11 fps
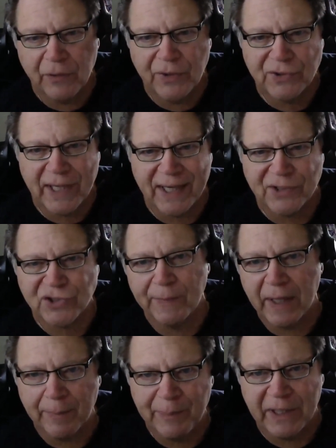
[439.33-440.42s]
always ask
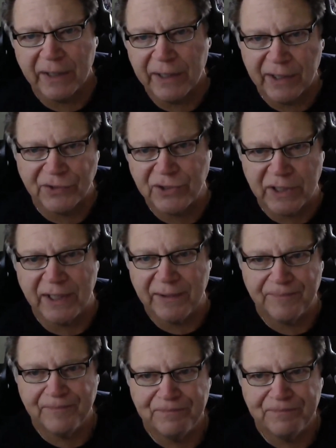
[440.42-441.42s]
about a PLLC.